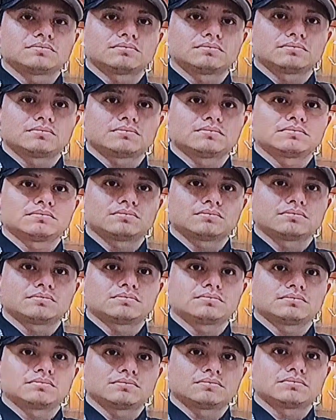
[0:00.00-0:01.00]

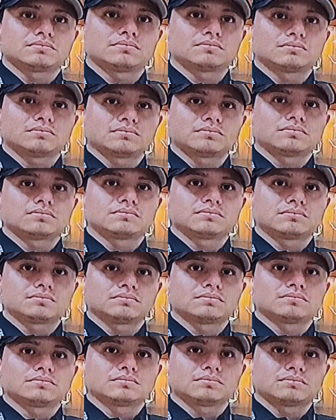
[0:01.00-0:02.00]

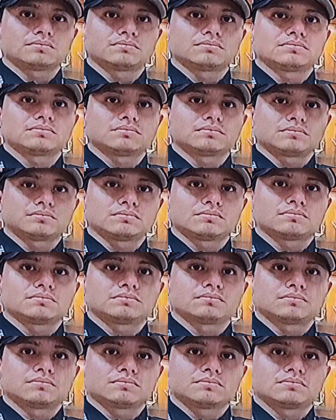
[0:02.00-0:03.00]

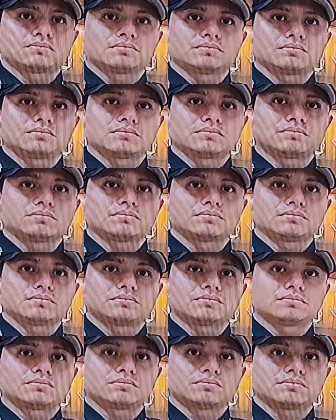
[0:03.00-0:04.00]

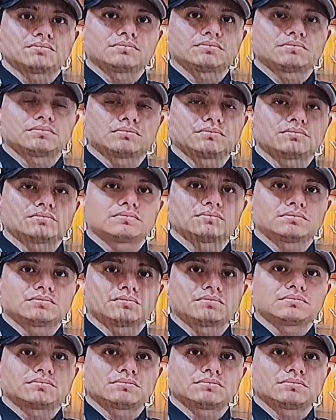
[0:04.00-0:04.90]
Nothing is said.